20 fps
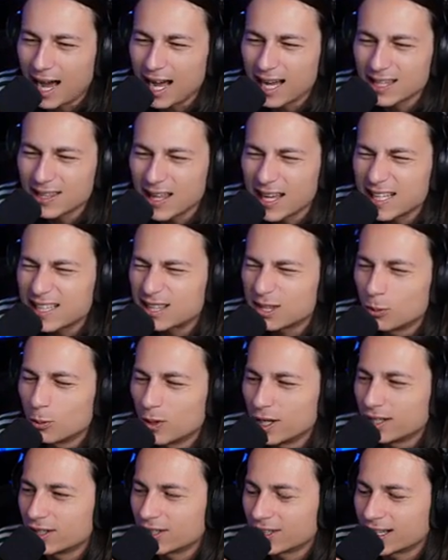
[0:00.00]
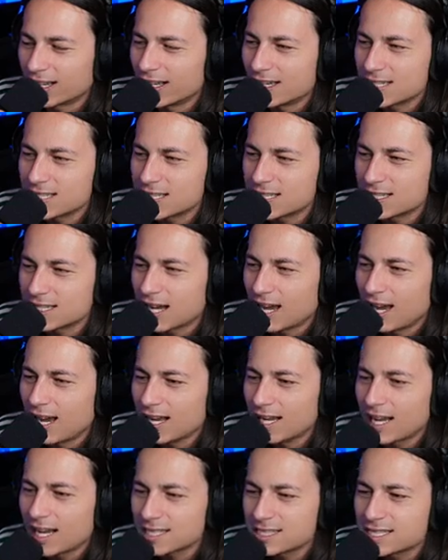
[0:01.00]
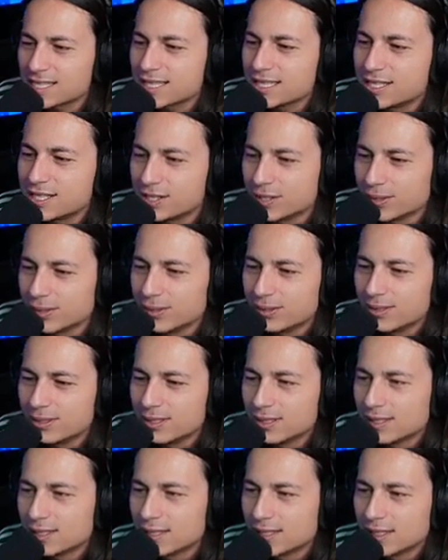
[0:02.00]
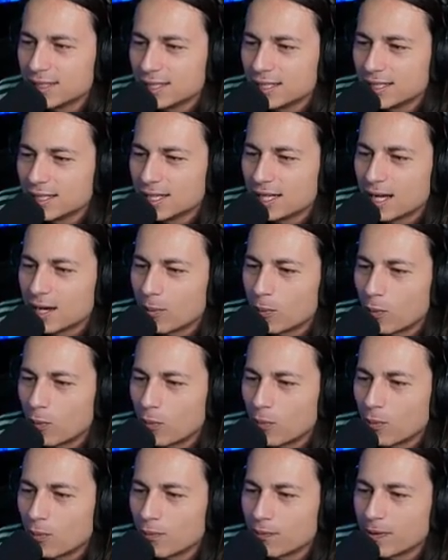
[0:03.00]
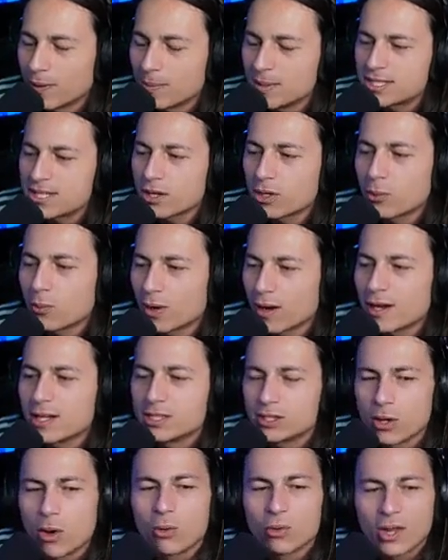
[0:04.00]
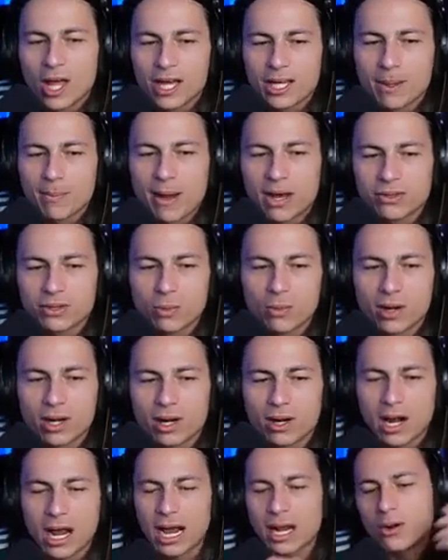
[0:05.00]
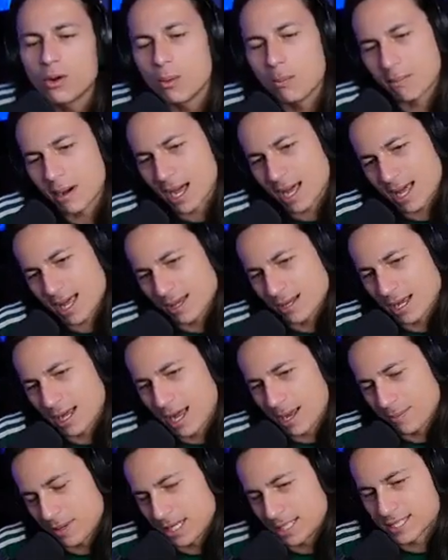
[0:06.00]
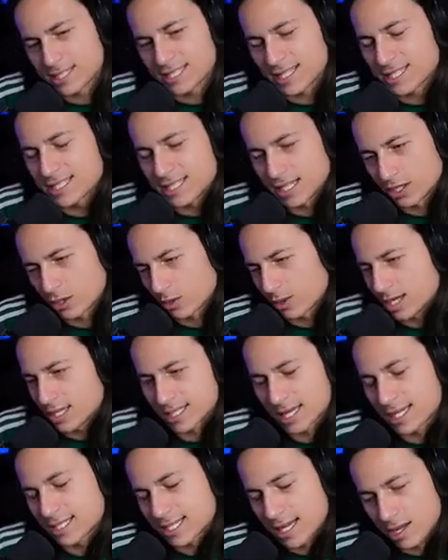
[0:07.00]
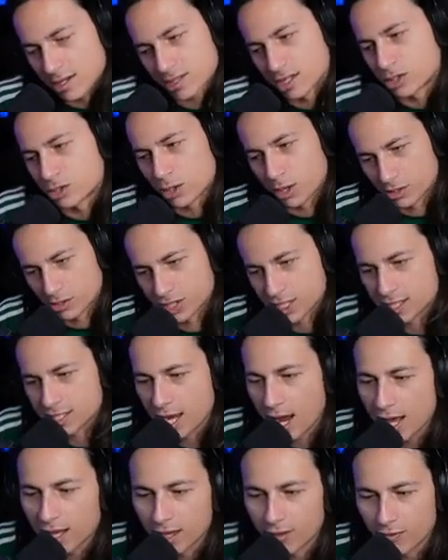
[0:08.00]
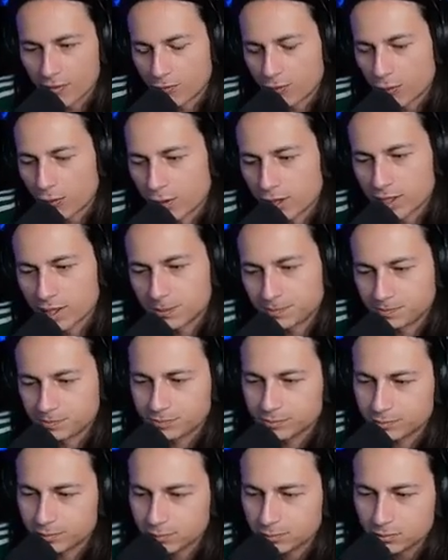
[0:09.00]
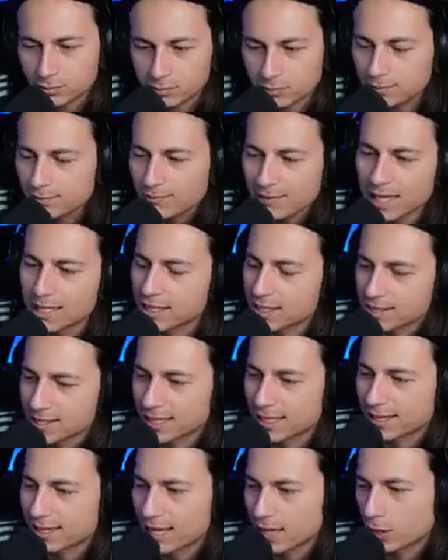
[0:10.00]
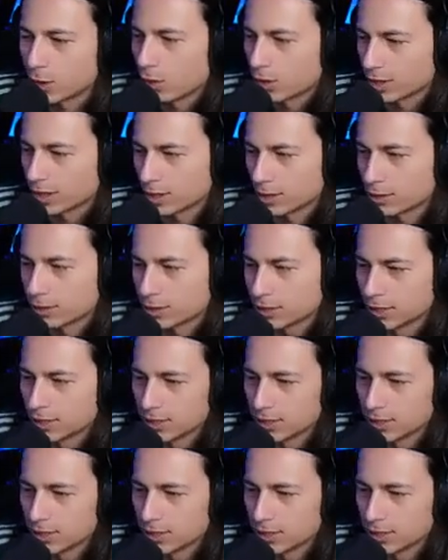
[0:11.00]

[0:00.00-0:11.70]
like the winter, guys. I actually do. Let me tell you what I don't like about the winter. I don't mind. I mean, 16 degrees. That sounds atrocious. I live in Florida. It doesn't get that cold here.